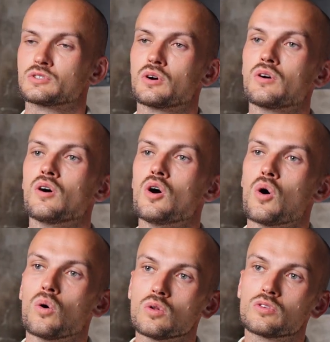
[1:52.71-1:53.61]
So
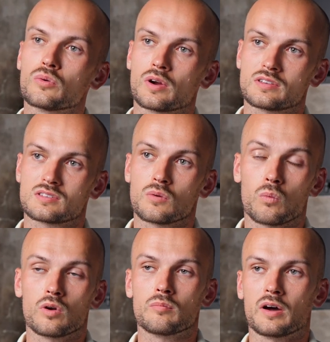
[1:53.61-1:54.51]
all the rest
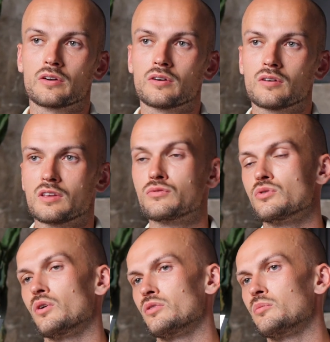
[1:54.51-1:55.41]
won't matter if
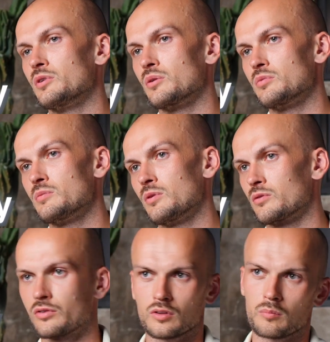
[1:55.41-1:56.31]
you underpay your people.
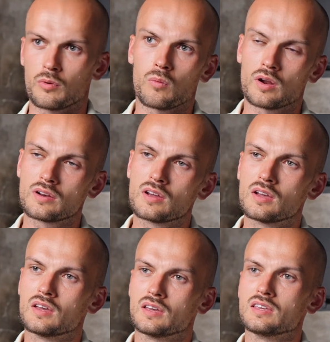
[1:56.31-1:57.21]
So number one
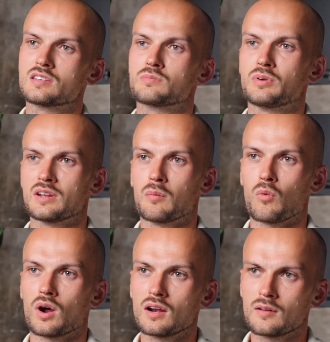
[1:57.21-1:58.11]
is pay them
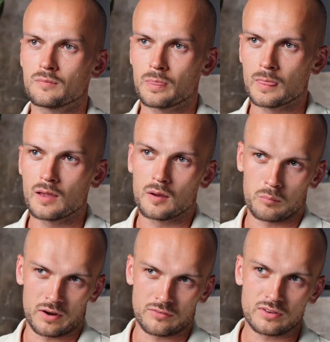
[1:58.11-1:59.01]
well,
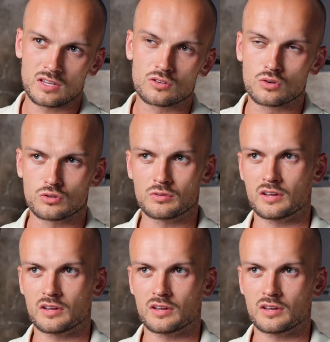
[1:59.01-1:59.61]
but I think it goes with a